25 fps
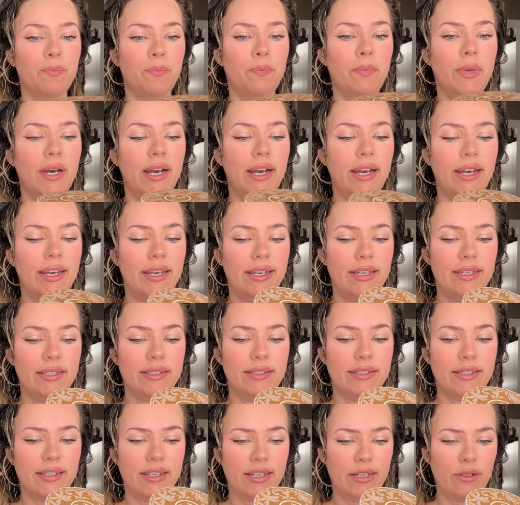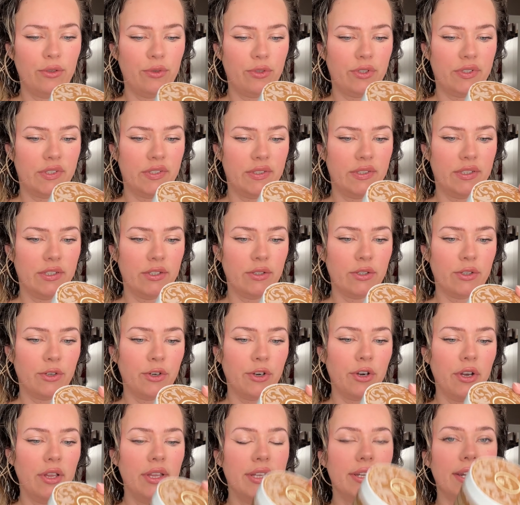by Trilux the
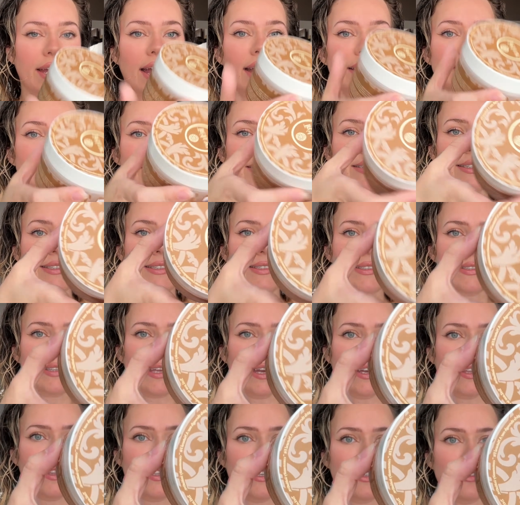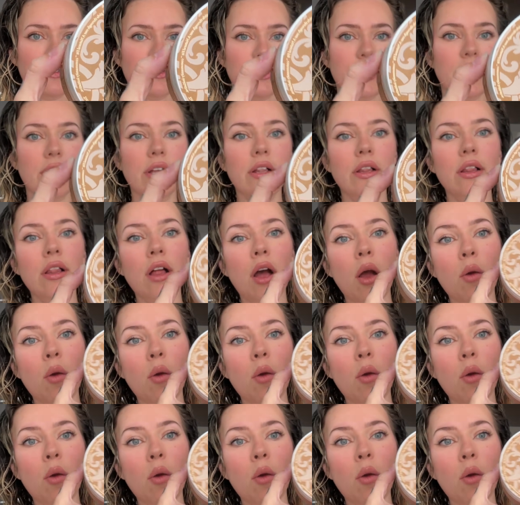Curl Enhancing Styling Gel.